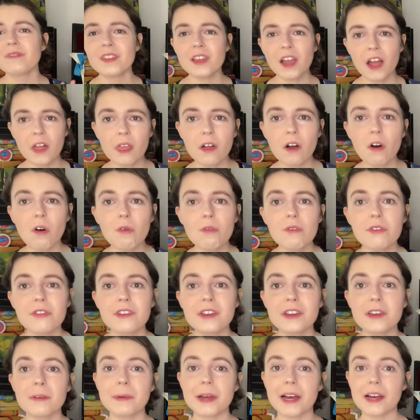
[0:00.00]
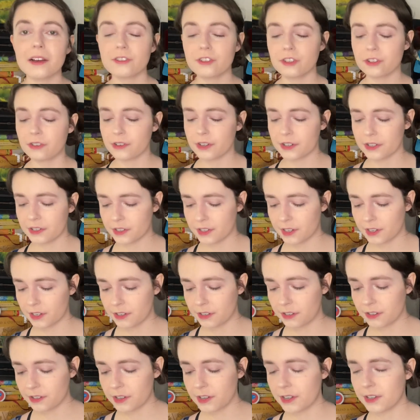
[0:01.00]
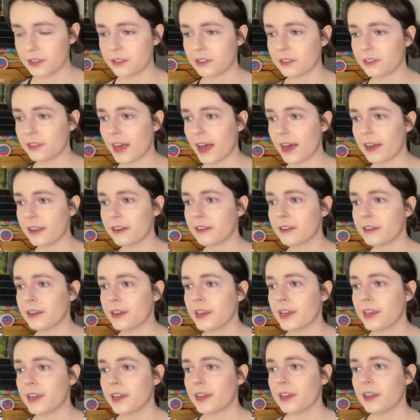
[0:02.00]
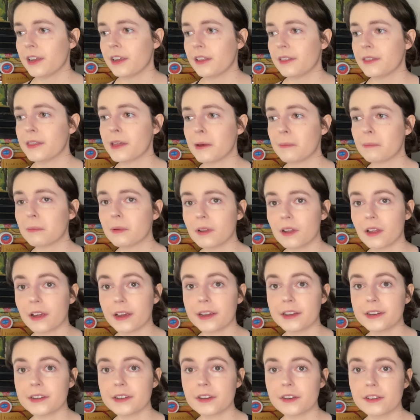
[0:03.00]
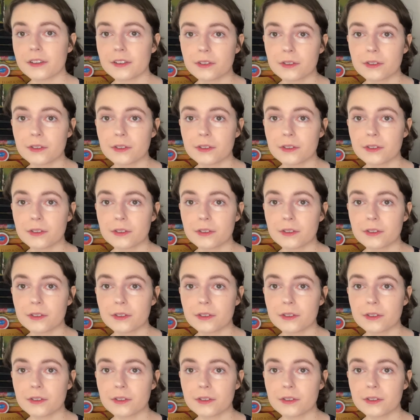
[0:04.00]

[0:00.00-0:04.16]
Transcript: And the whole thing about Tiresias is that they're blind.